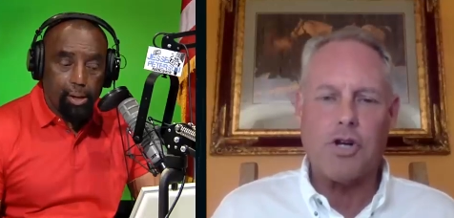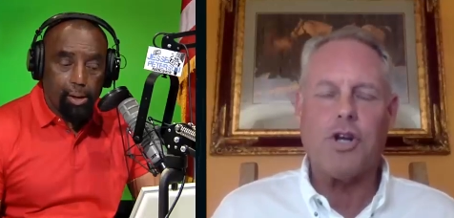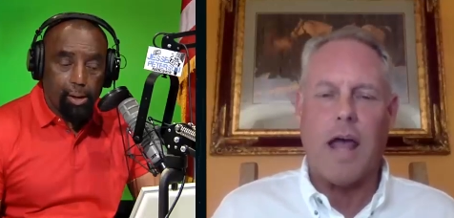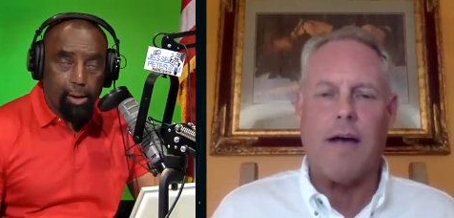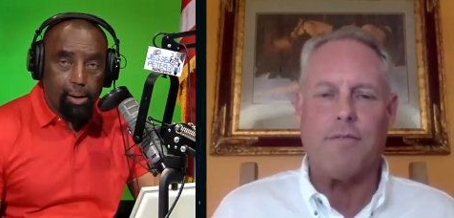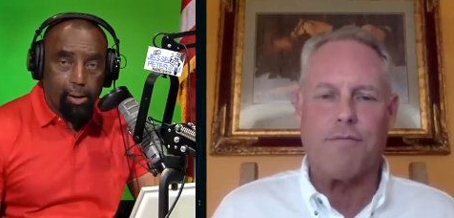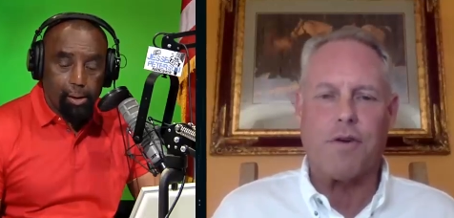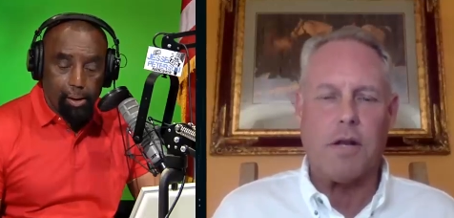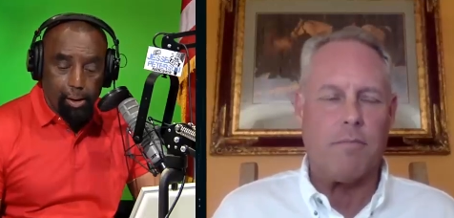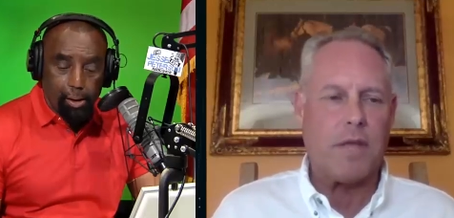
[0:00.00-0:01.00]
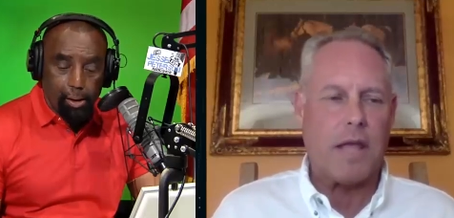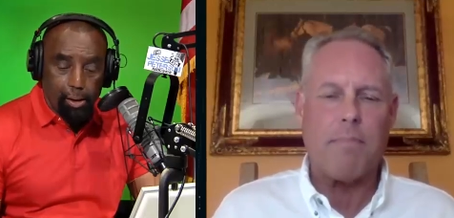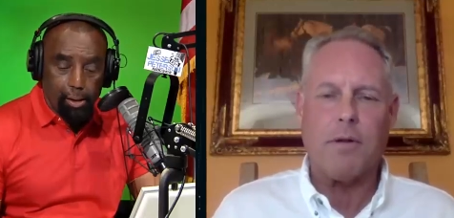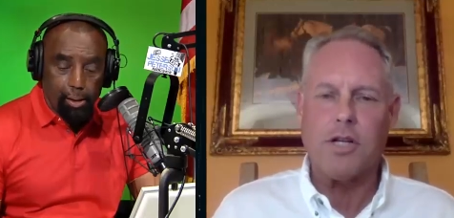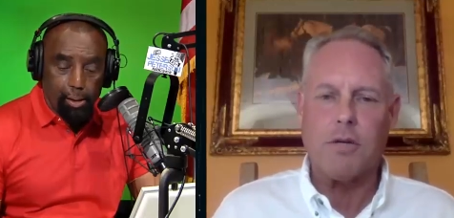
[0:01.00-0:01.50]
Speaker 1: should have the freedom.
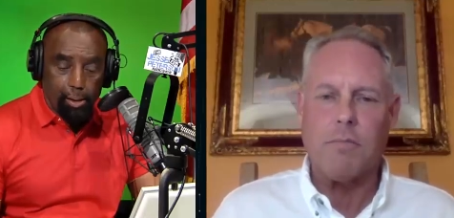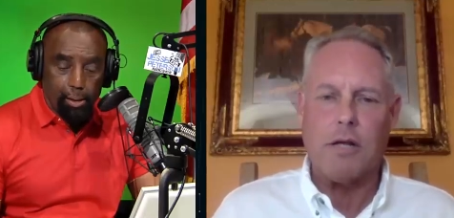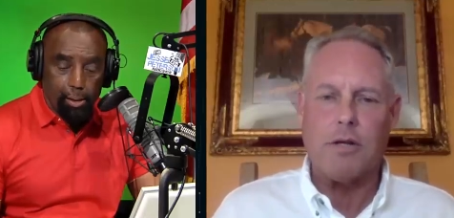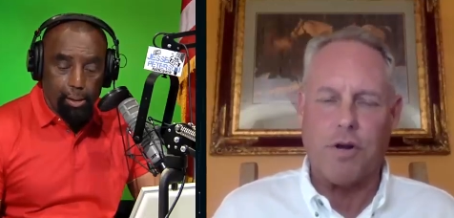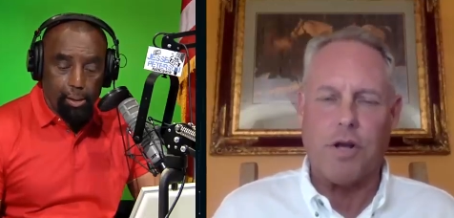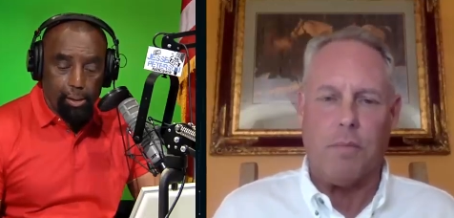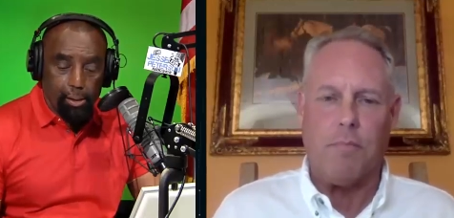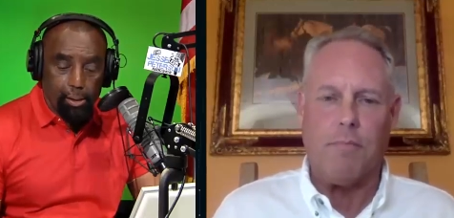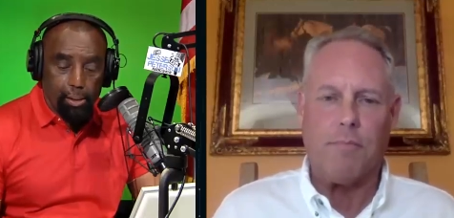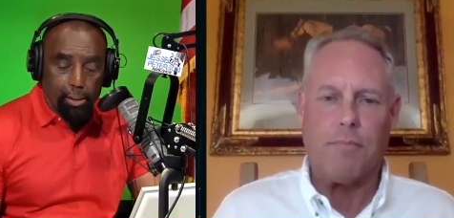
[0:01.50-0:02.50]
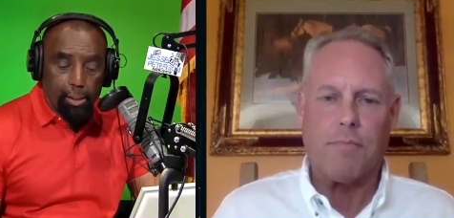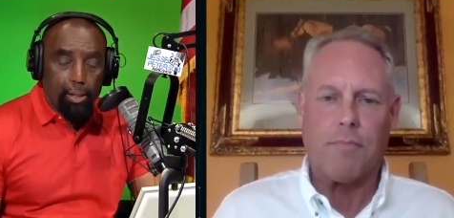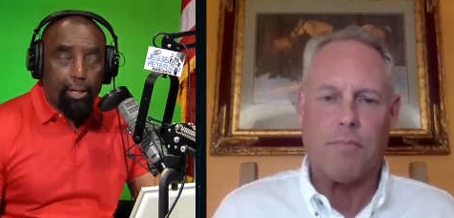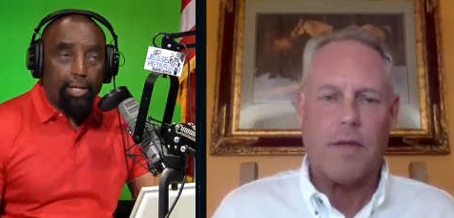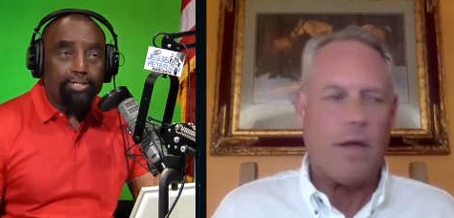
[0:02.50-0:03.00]
Capitalism means freedom.
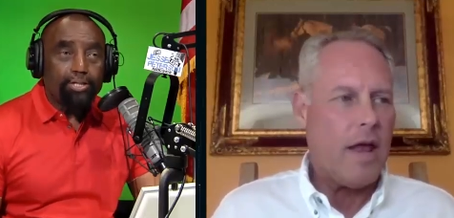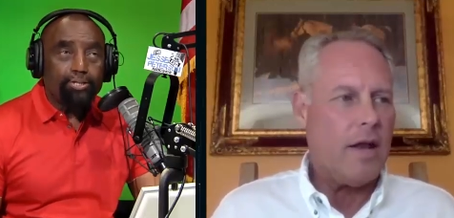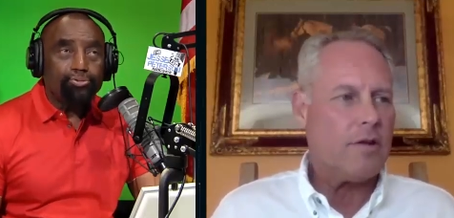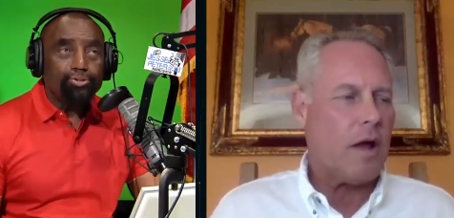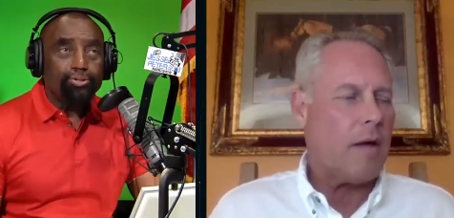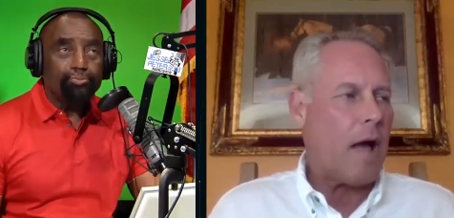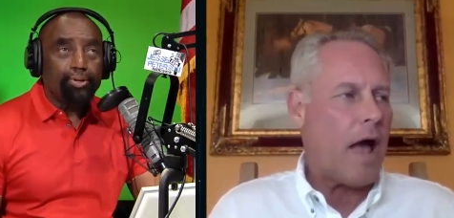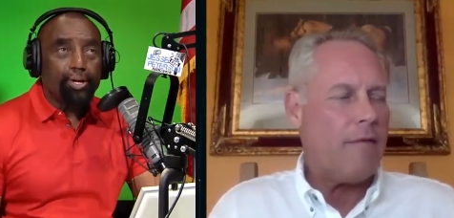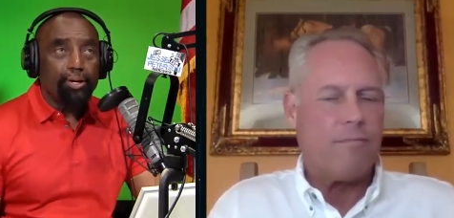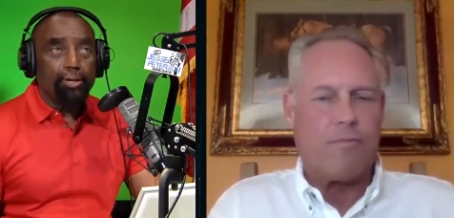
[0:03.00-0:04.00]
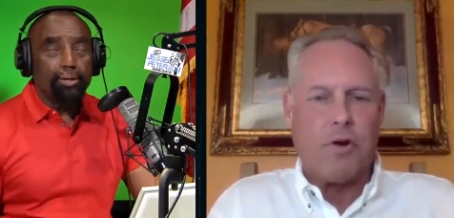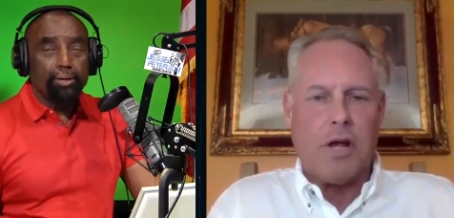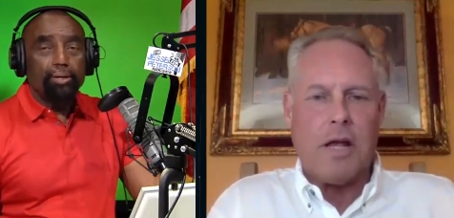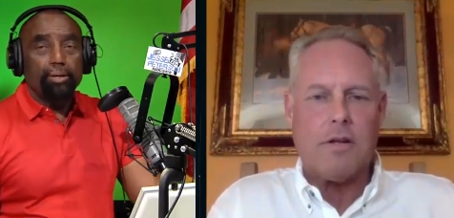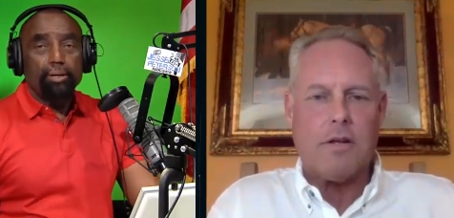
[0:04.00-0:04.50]
Speaker 2: That's interesting. I am
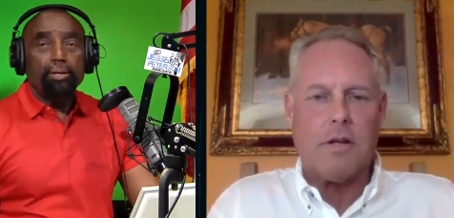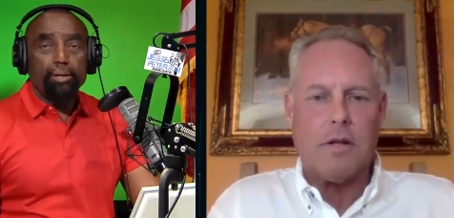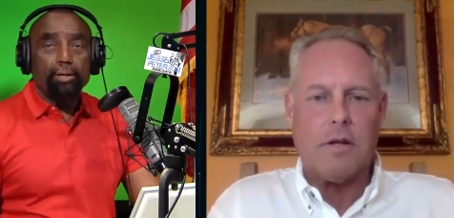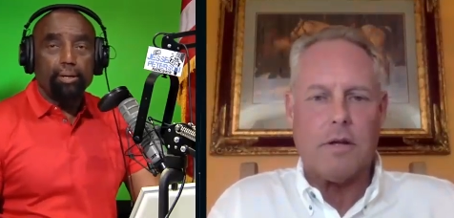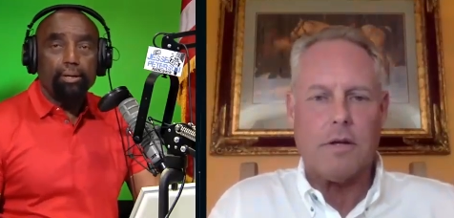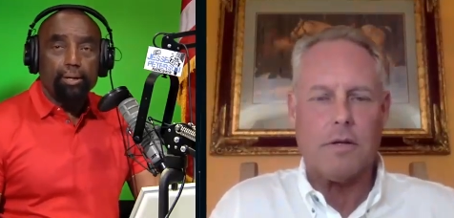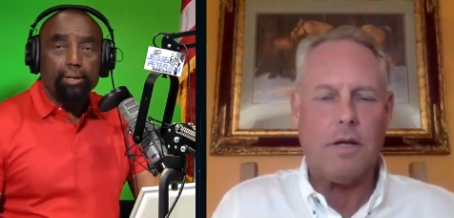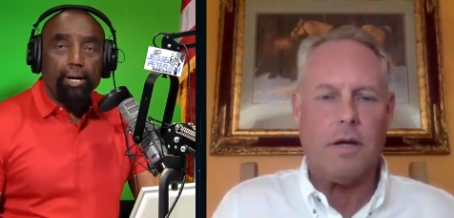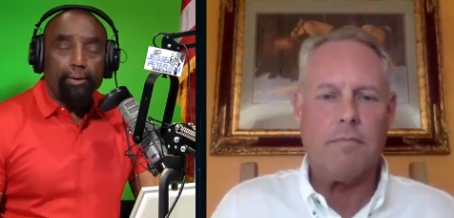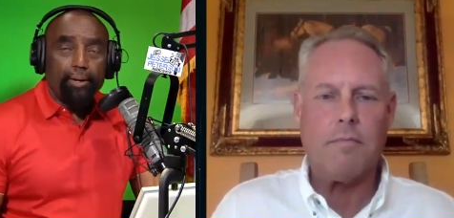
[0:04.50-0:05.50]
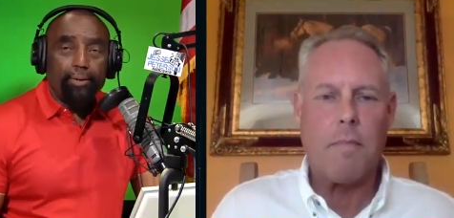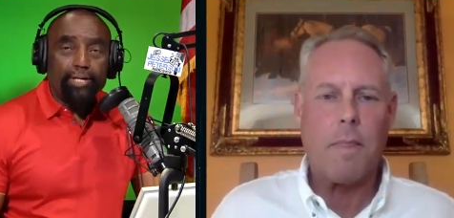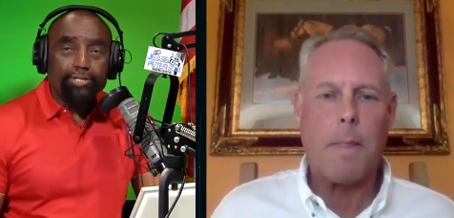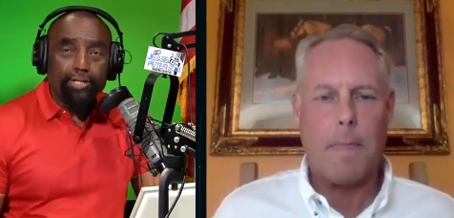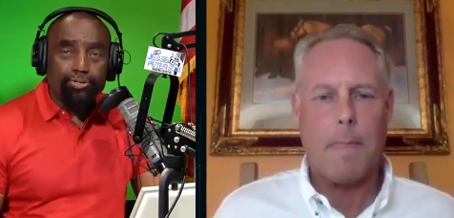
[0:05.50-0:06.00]
free.
Speaker 1: Yeah.
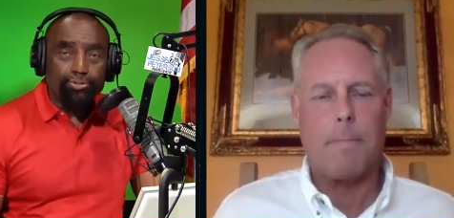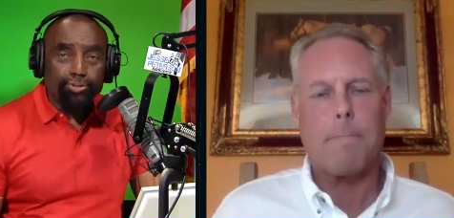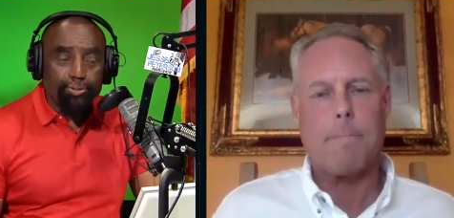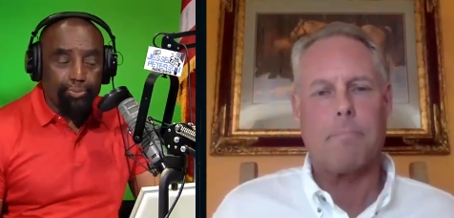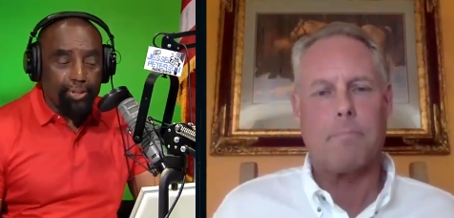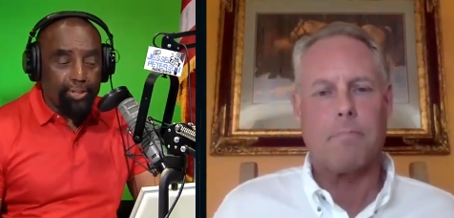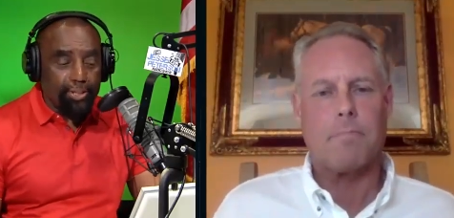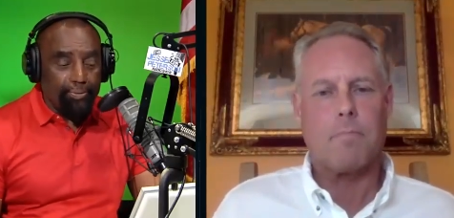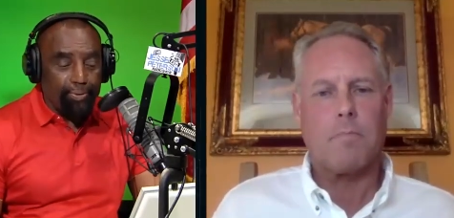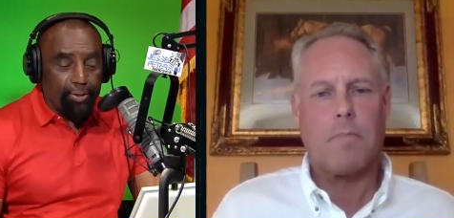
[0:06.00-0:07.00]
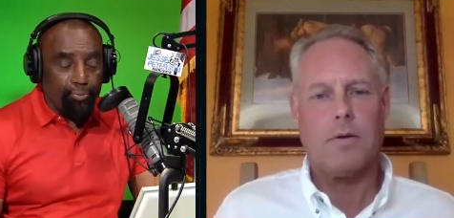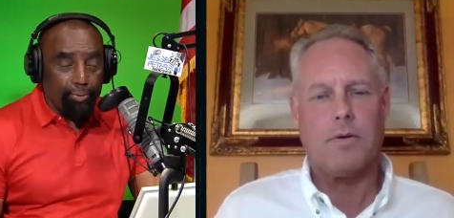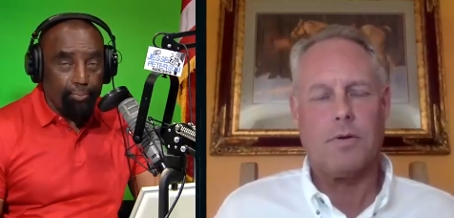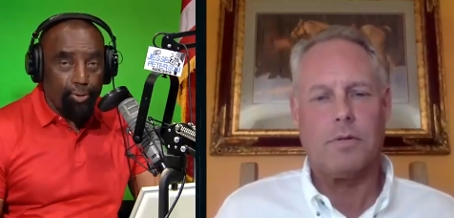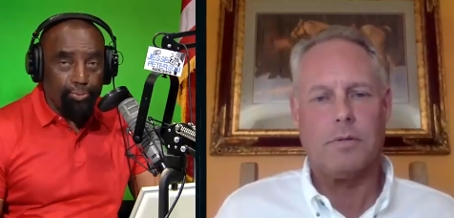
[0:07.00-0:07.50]
Speaker 2: That's interesting, because I
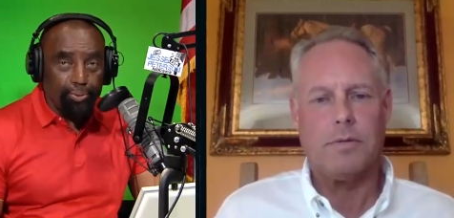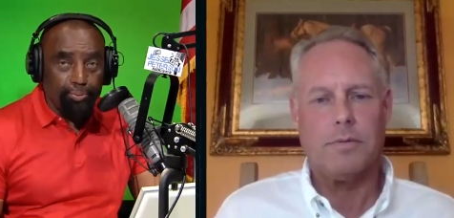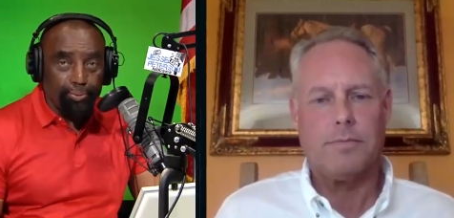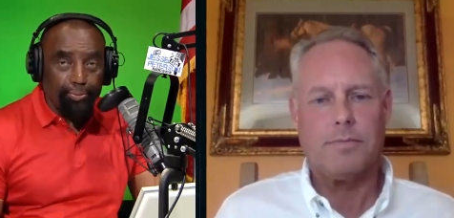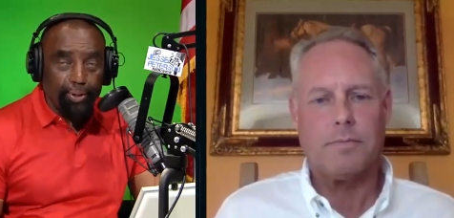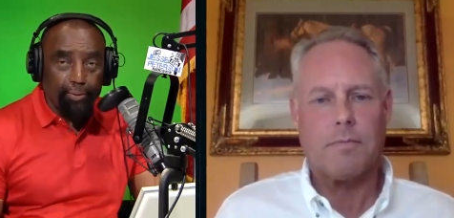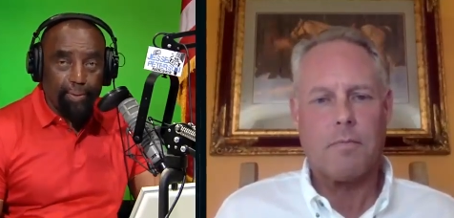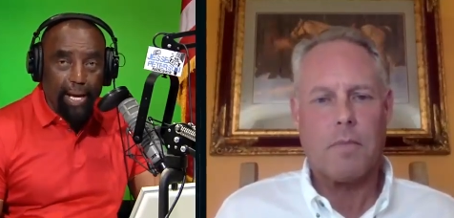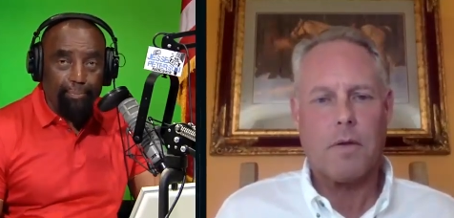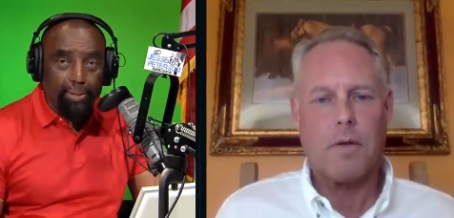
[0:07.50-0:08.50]
think when most people think of